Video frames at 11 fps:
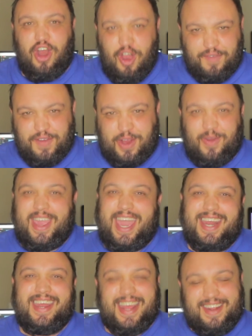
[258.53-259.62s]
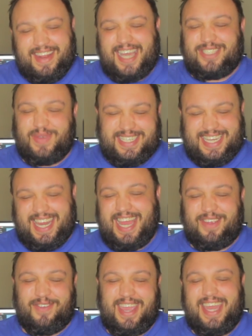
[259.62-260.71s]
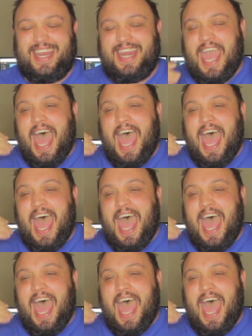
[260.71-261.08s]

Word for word: Oliver created and Last Week Tonight created.